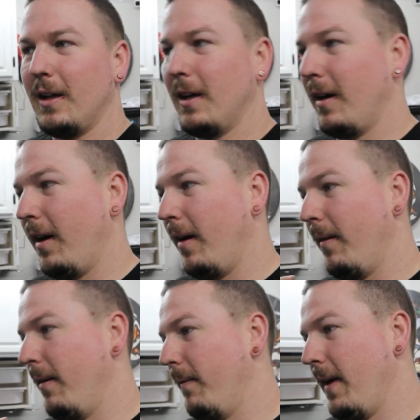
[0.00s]

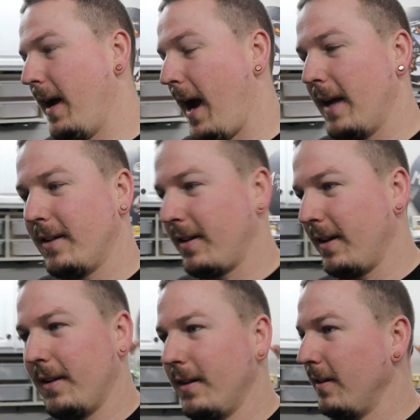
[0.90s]

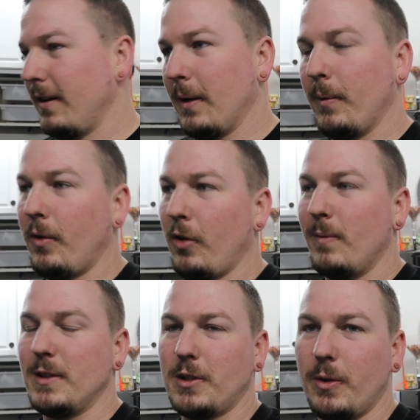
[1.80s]
There was so
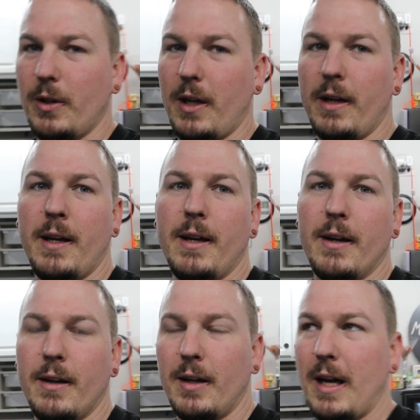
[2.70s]
much going on in
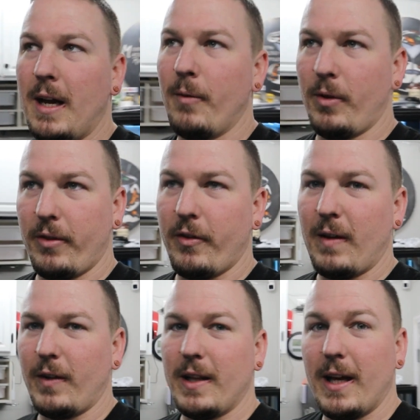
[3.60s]
here and with the
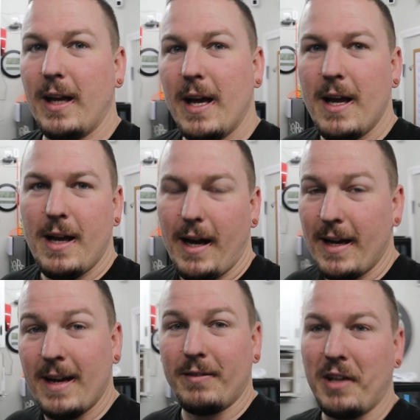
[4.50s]
family and that, I
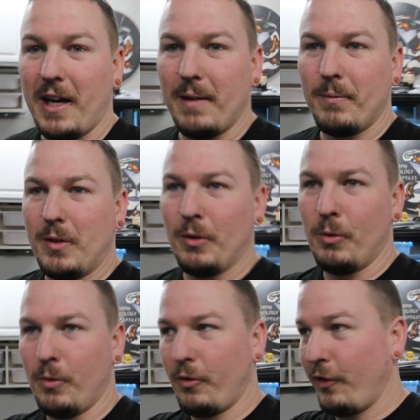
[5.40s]
didn't have time to